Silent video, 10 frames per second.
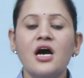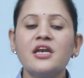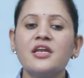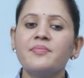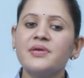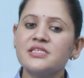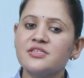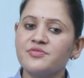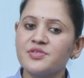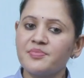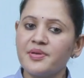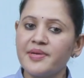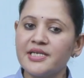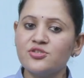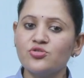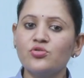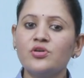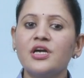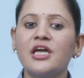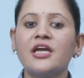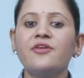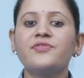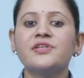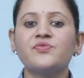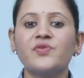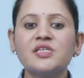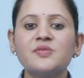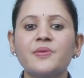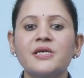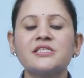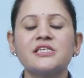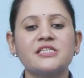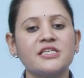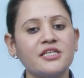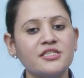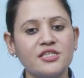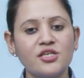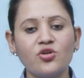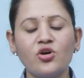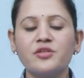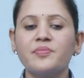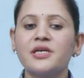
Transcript: A number is divisible by 2 if its ones place is either 0 or the